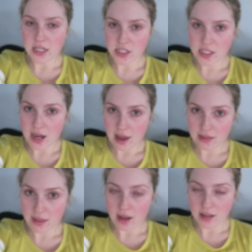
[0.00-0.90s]
I just
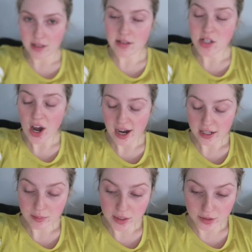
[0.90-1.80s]
ate that
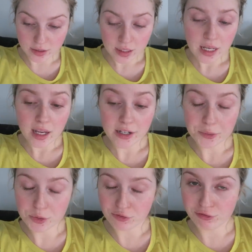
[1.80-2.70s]
entire meal and it
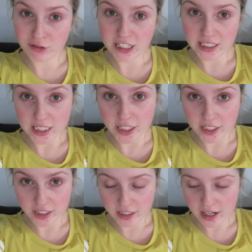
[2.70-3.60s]
was really
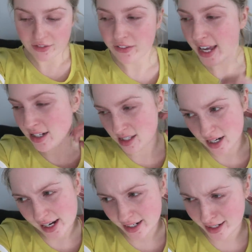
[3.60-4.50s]
good. I've never had
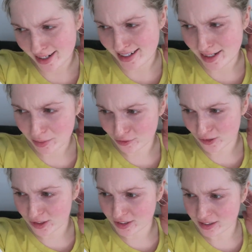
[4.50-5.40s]
steak and kidney
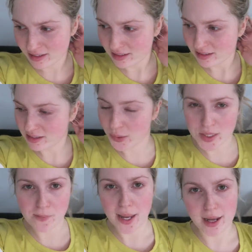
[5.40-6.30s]
before. It
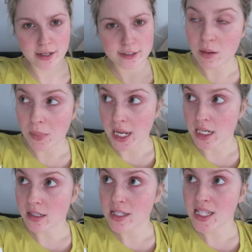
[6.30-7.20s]
wasn't bad. The
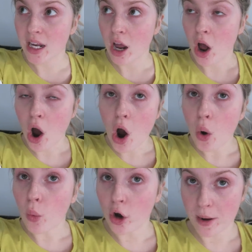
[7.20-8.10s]
beans
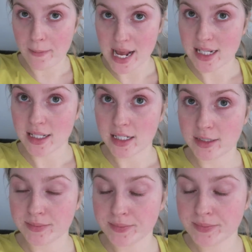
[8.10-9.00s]
were amazing.